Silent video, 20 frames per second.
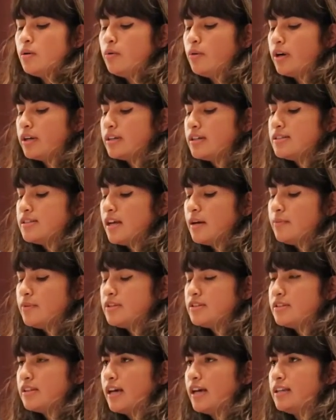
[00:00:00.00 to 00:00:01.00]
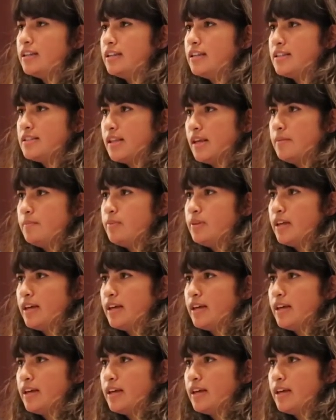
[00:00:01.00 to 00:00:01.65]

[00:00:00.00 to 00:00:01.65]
who are content with staying in the same